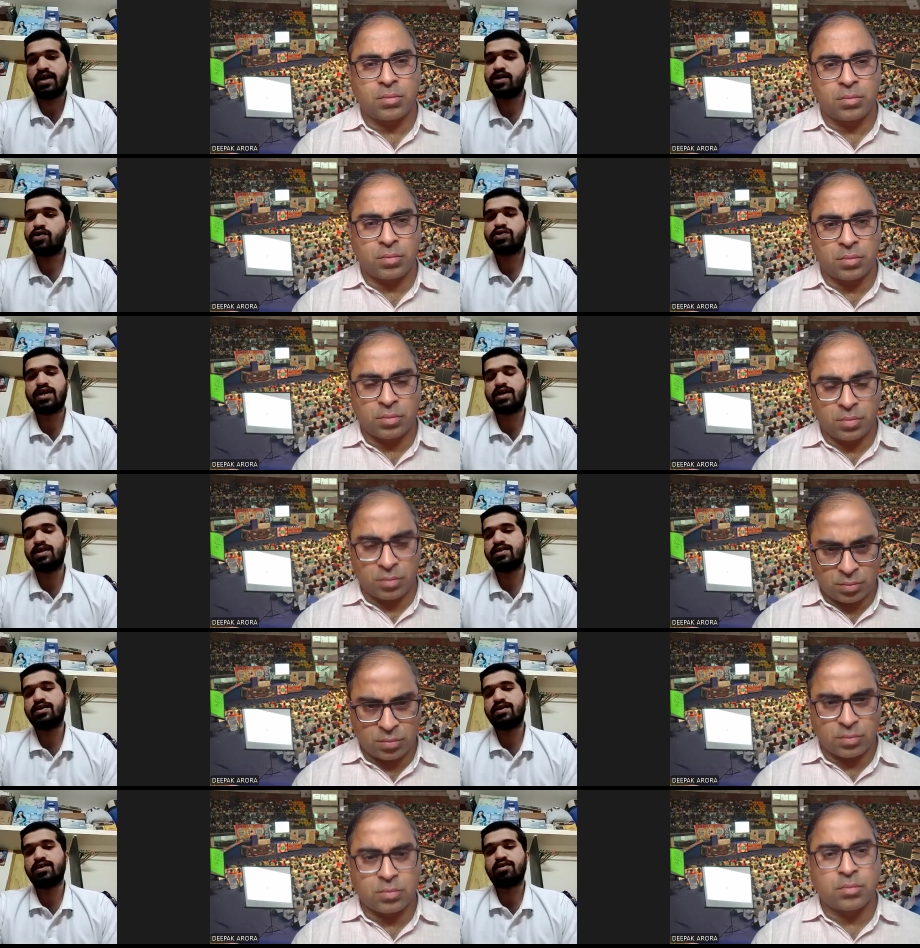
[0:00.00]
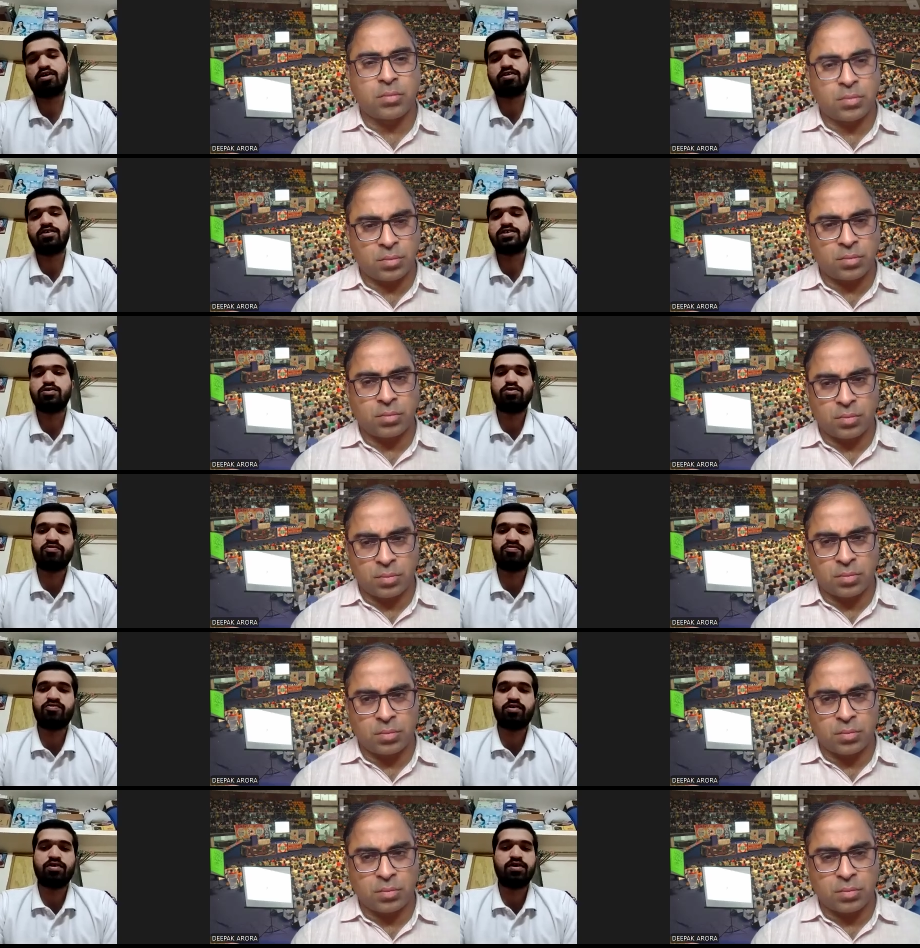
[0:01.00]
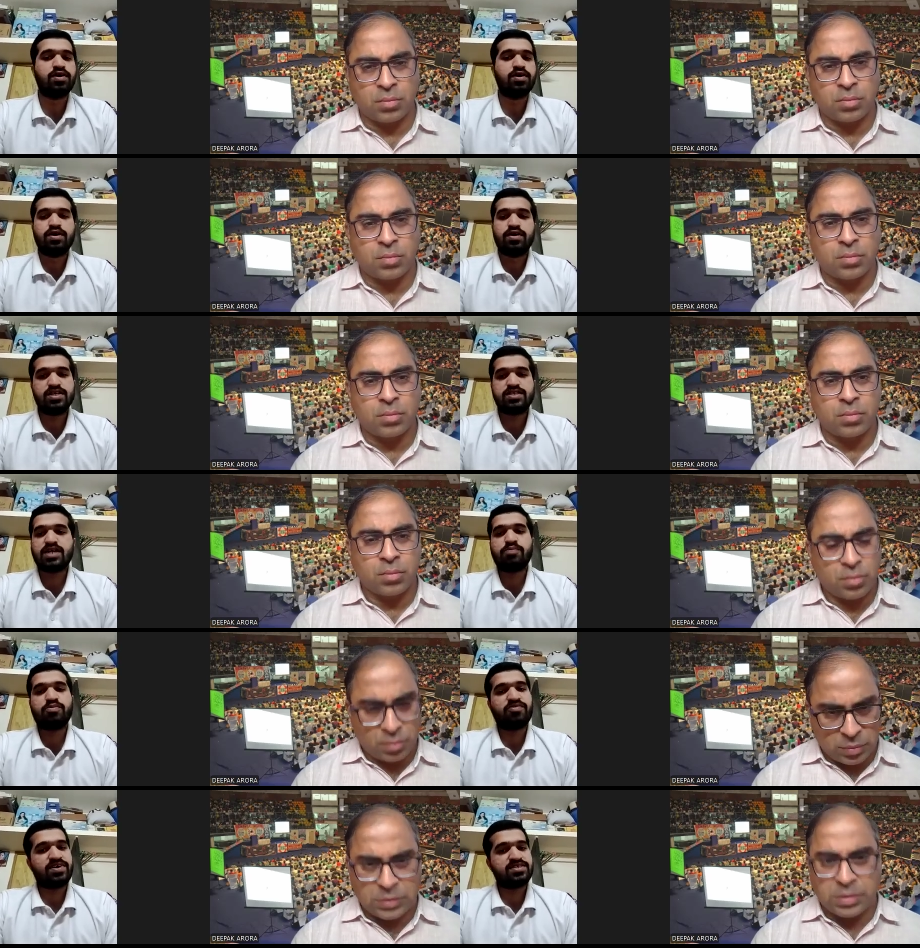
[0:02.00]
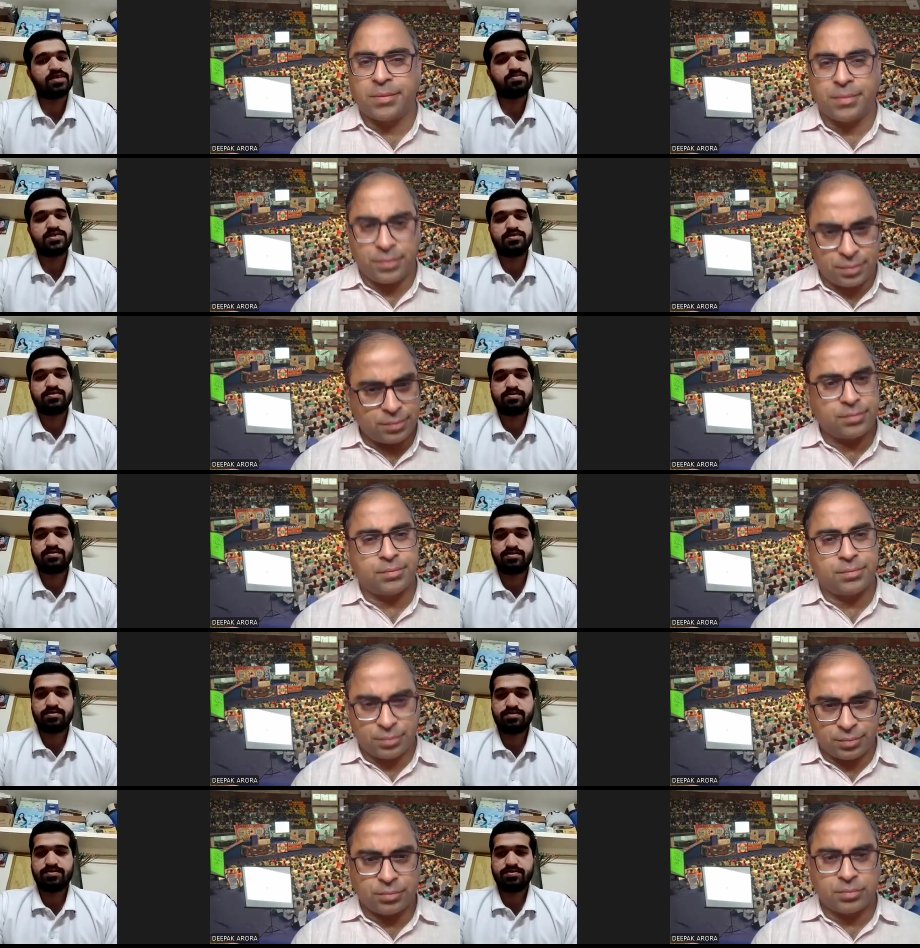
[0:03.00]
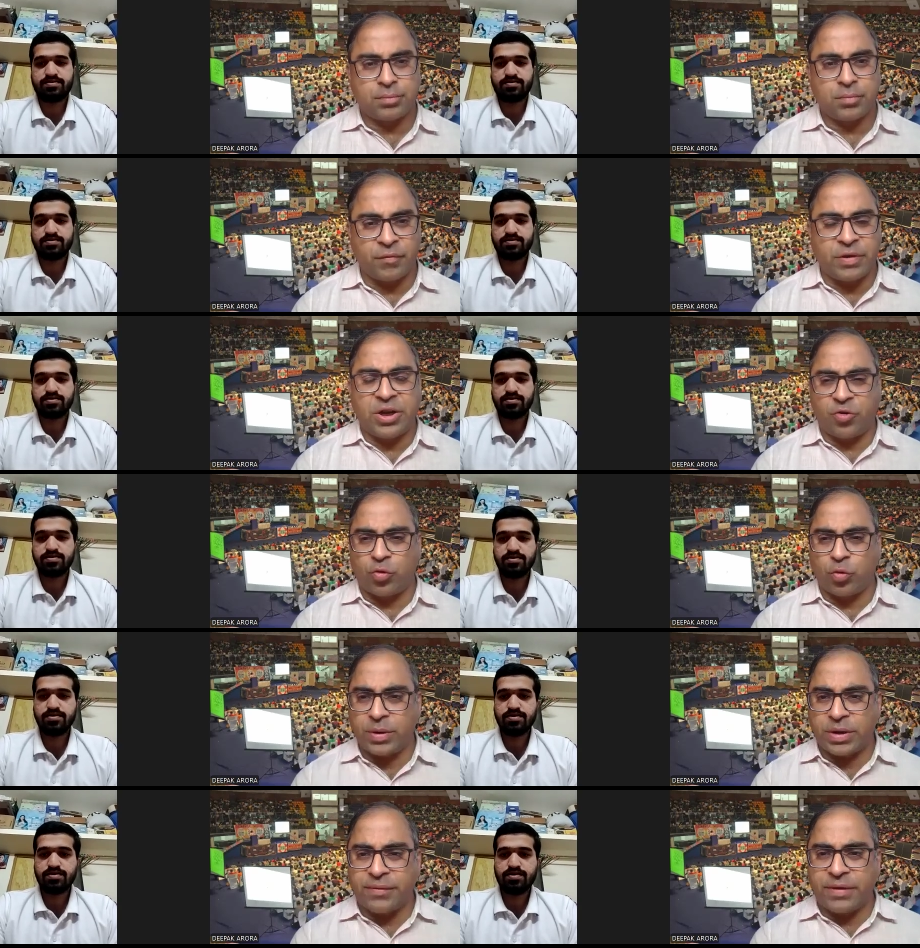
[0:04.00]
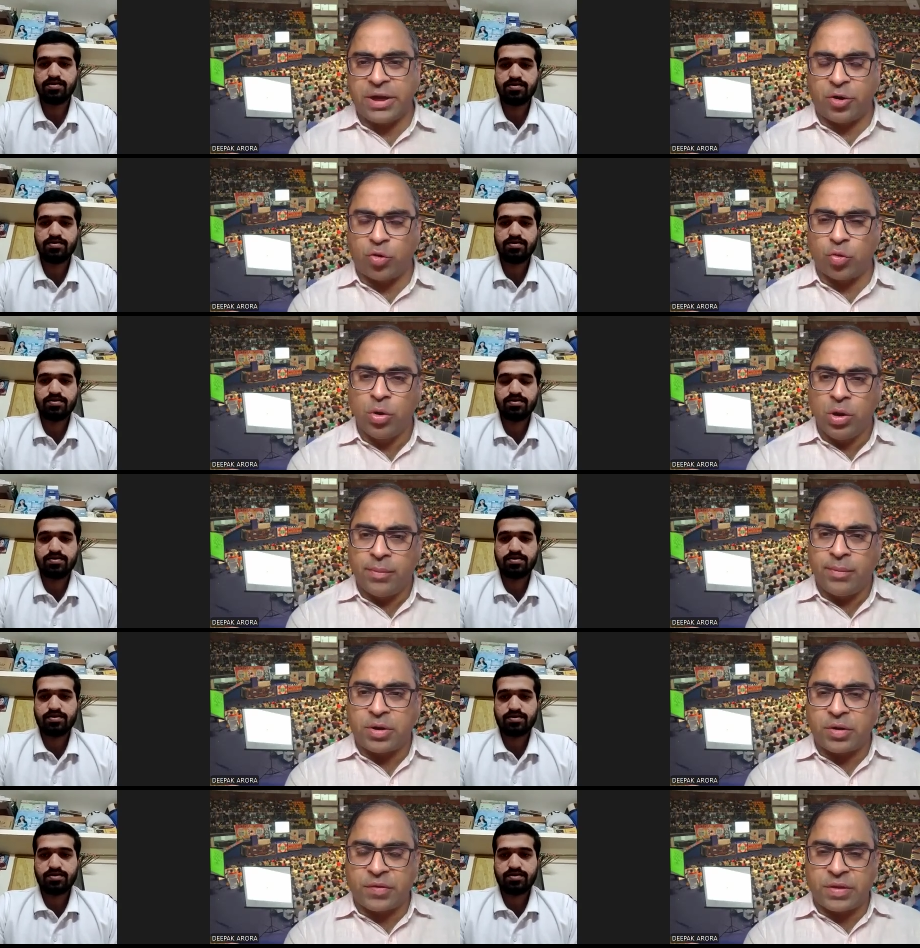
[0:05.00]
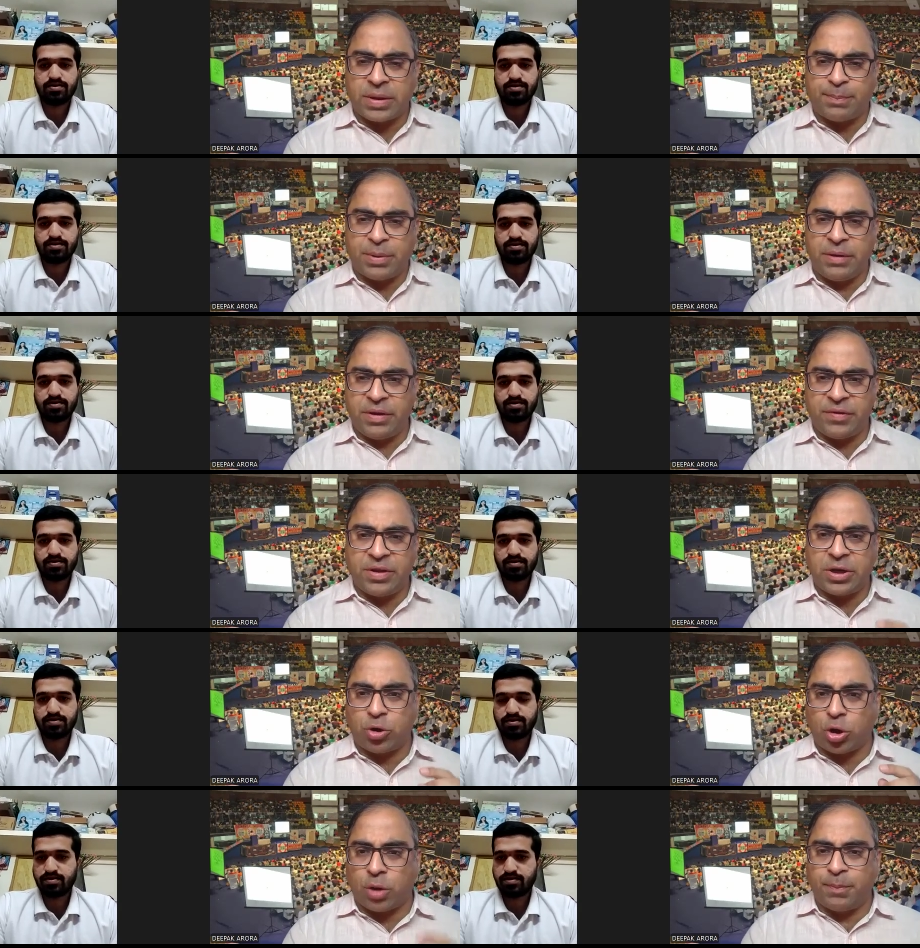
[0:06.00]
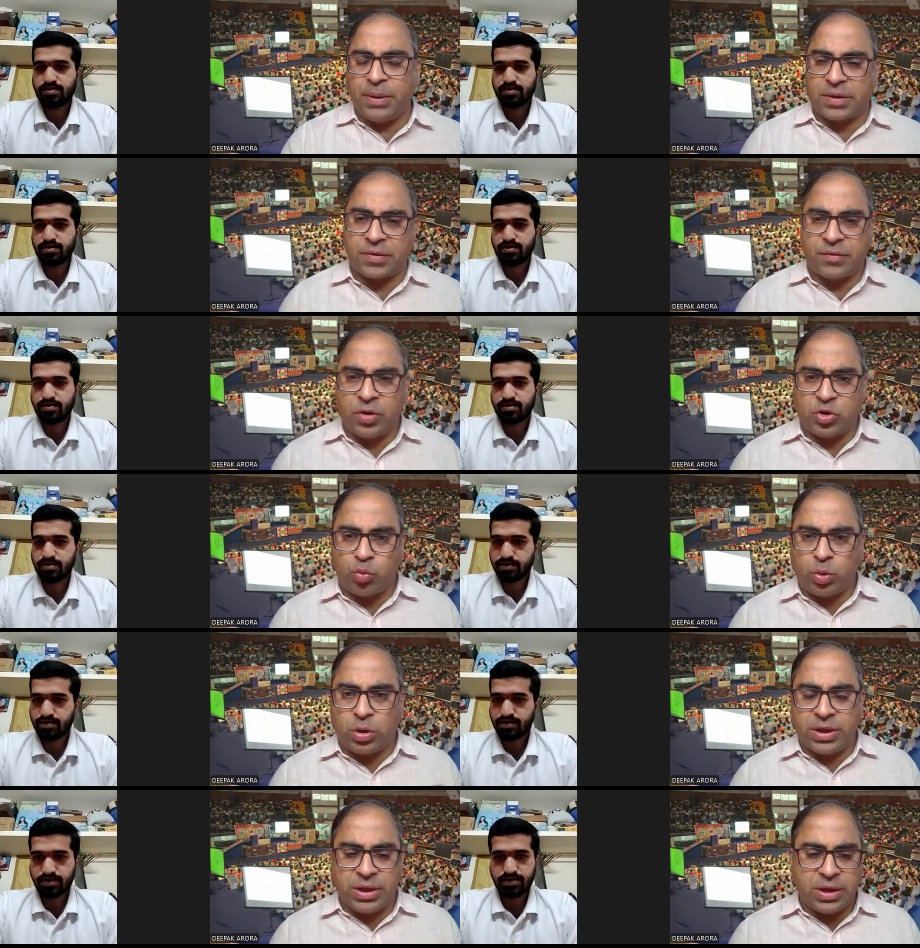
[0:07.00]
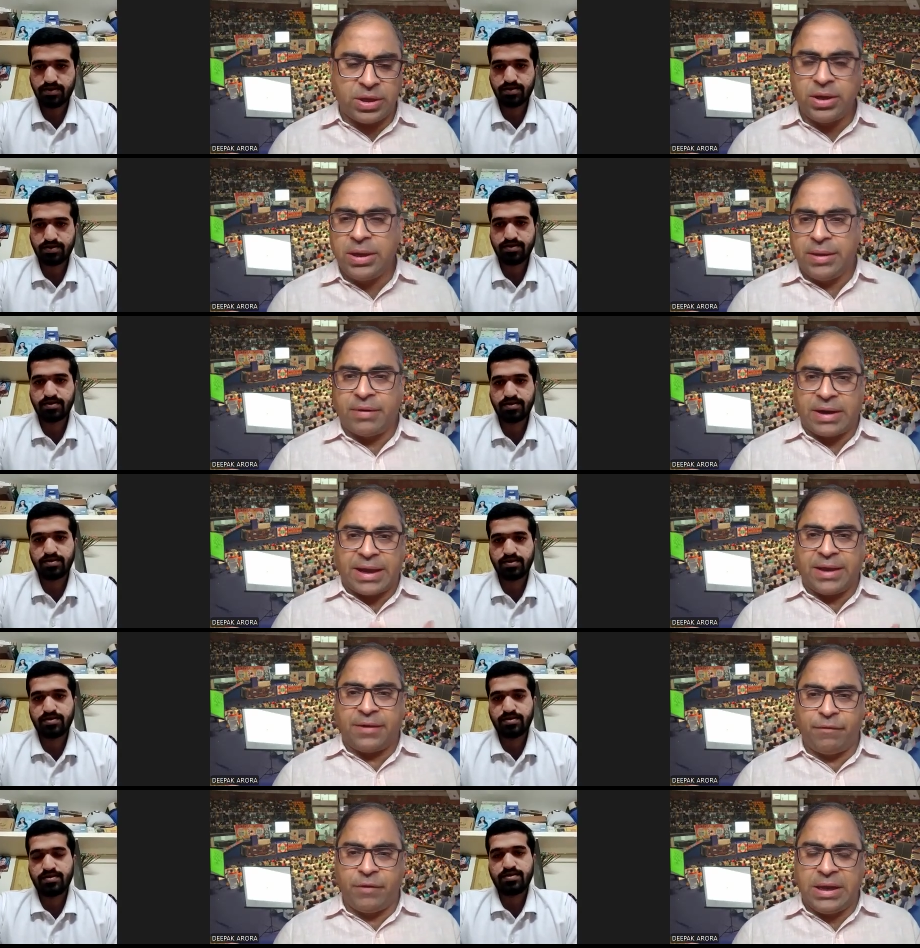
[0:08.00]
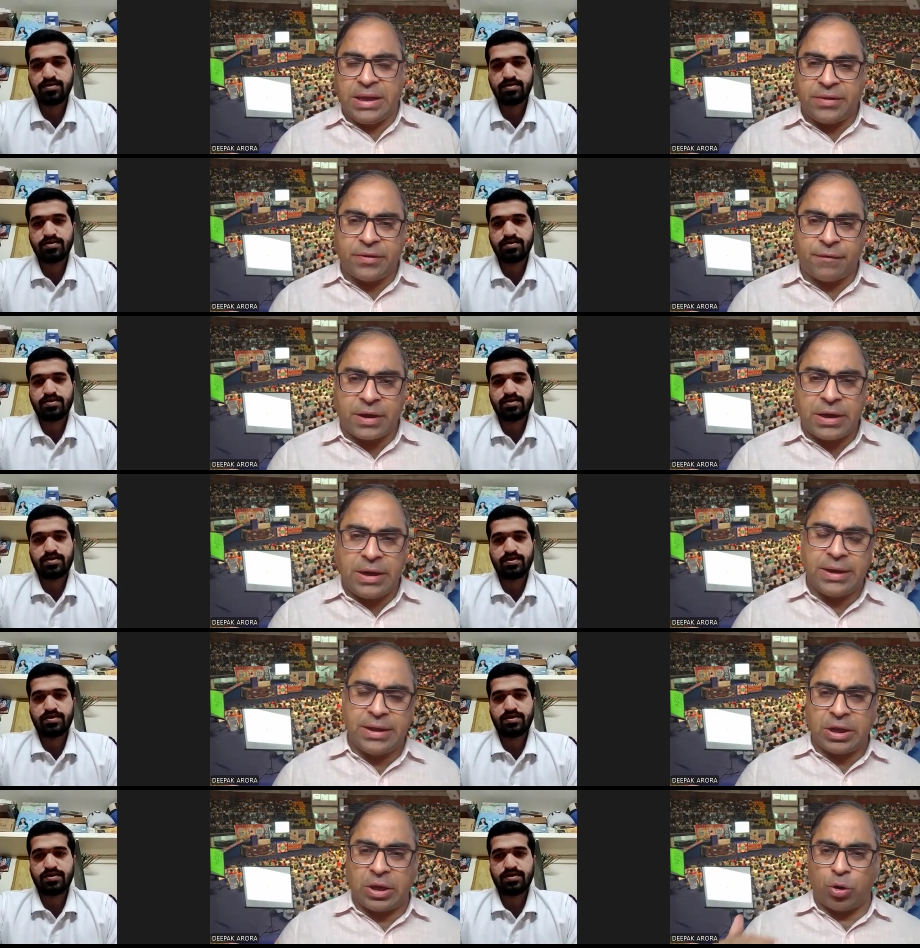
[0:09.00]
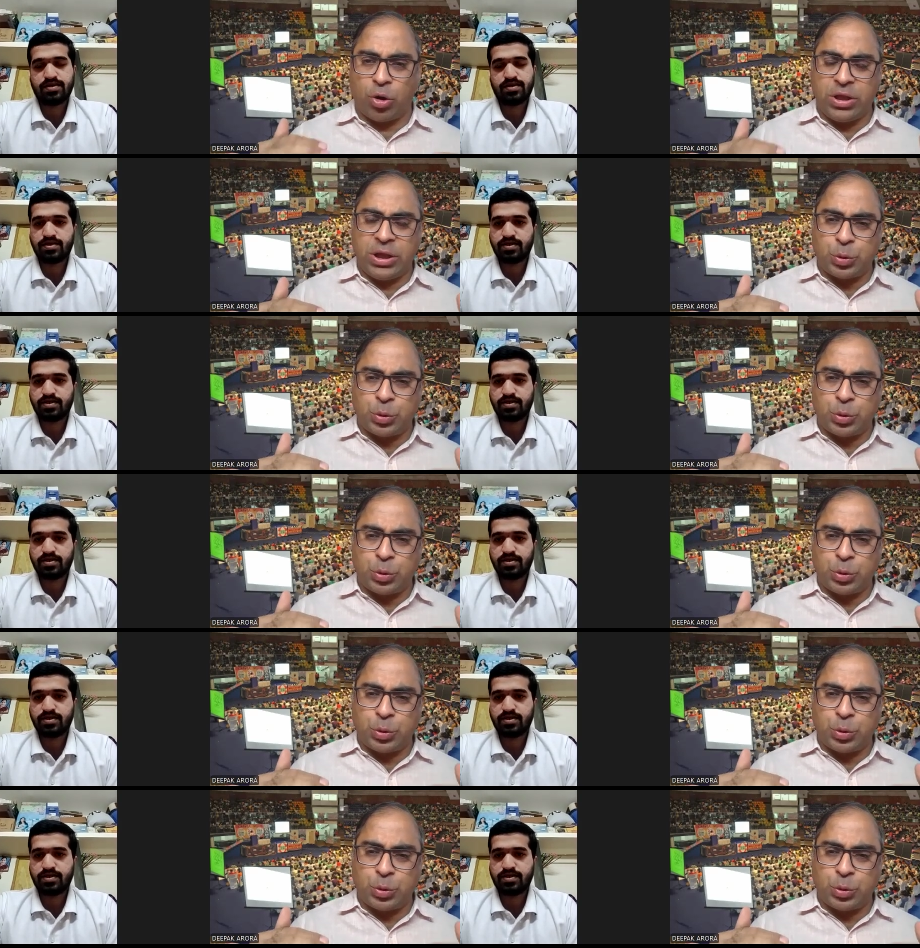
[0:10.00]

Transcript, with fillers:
Speaker 1: undoubtedly the cornerstone of this type of exams.
Speaker 2: Very true, beta. Very true. Because the previous year topics which were there, but I feel as a faculty that all